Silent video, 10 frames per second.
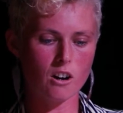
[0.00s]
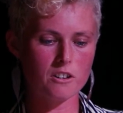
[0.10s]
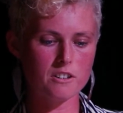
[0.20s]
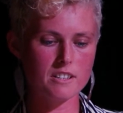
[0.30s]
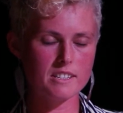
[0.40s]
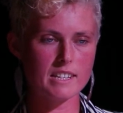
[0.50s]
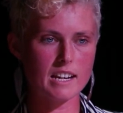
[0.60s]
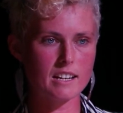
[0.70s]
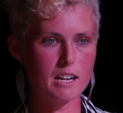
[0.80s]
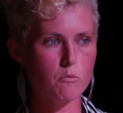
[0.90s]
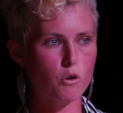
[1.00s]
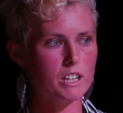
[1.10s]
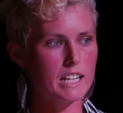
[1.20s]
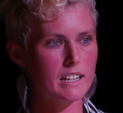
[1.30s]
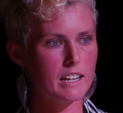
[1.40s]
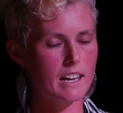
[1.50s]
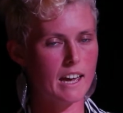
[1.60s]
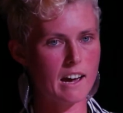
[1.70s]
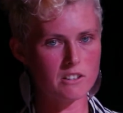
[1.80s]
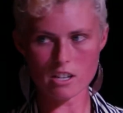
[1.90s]
On Saturday morning,
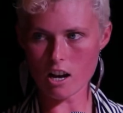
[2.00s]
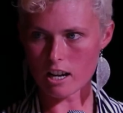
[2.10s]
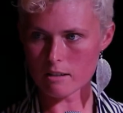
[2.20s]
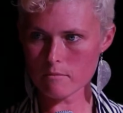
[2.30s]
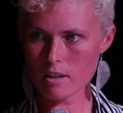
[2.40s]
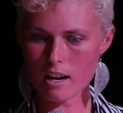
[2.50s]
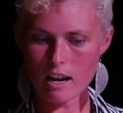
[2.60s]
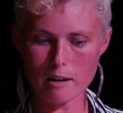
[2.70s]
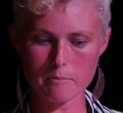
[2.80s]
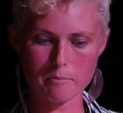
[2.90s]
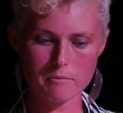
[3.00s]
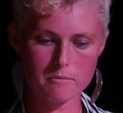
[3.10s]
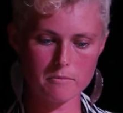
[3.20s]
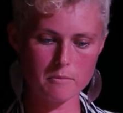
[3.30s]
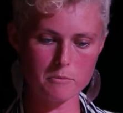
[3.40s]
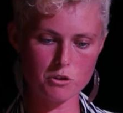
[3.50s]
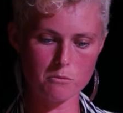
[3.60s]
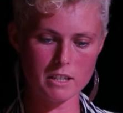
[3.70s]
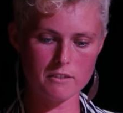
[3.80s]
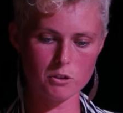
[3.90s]
our time, I'm sure
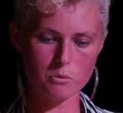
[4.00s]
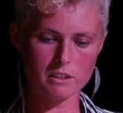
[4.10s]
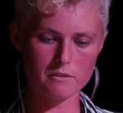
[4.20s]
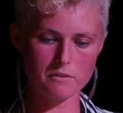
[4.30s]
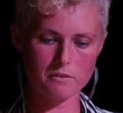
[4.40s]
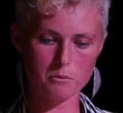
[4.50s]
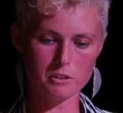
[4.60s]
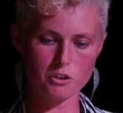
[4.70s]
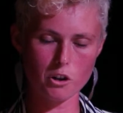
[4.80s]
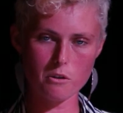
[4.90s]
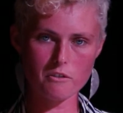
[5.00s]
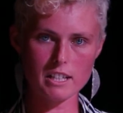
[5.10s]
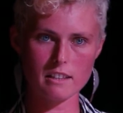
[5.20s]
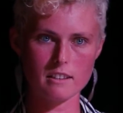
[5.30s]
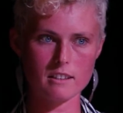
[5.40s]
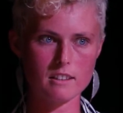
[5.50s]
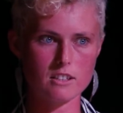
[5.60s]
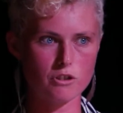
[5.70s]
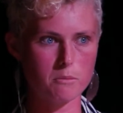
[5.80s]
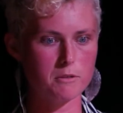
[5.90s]
many of you will know already that
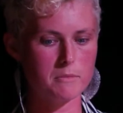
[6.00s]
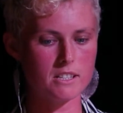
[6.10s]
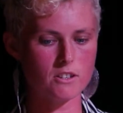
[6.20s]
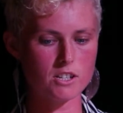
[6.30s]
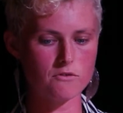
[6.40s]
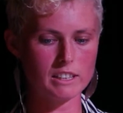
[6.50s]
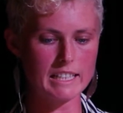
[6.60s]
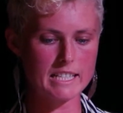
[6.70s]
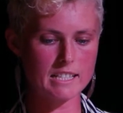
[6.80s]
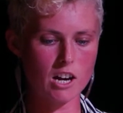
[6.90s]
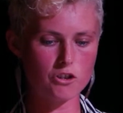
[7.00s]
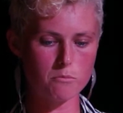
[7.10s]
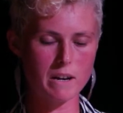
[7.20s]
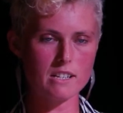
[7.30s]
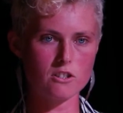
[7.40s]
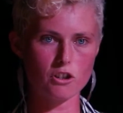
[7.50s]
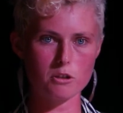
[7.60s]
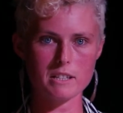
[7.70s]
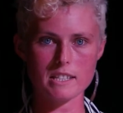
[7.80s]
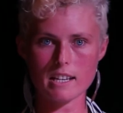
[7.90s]
the Trump administration released a 100-page
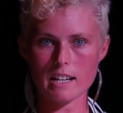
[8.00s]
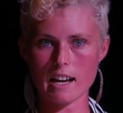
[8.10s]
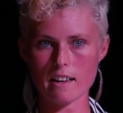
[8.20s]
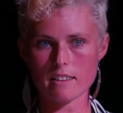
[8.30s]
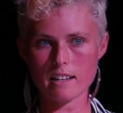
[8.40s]
document setting out